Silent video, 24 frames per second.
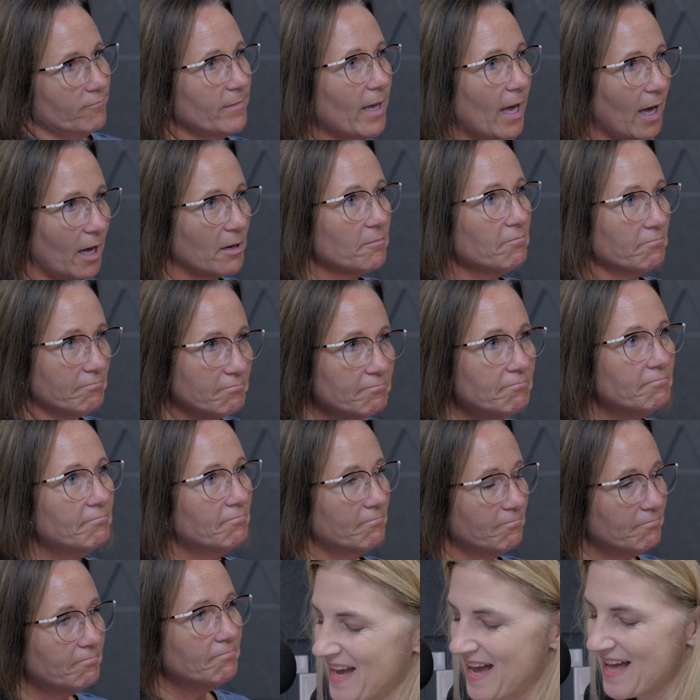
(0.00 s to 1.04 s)
yeah.
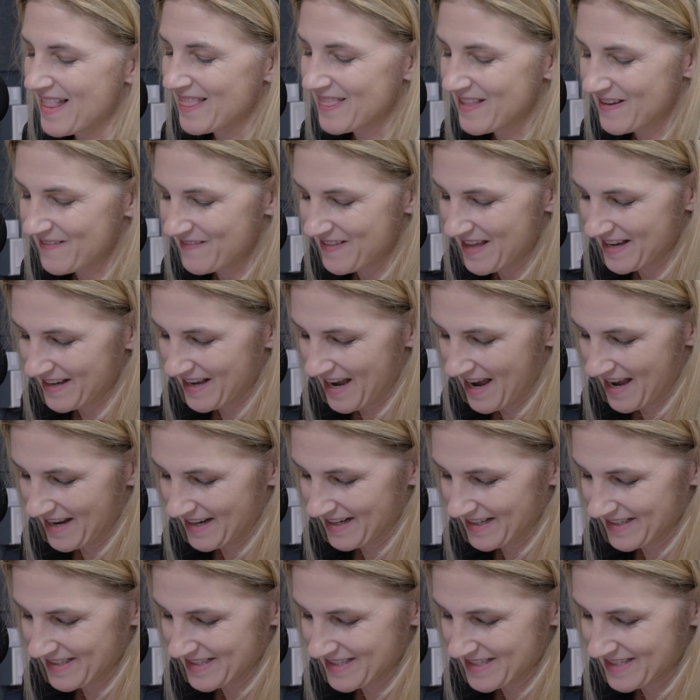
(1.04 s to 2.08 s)
I love that
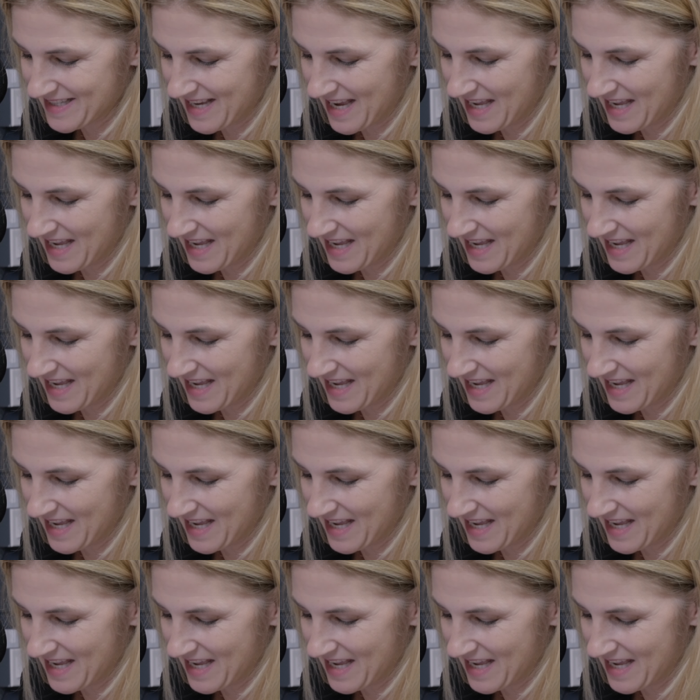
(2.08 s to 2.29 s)
guidance.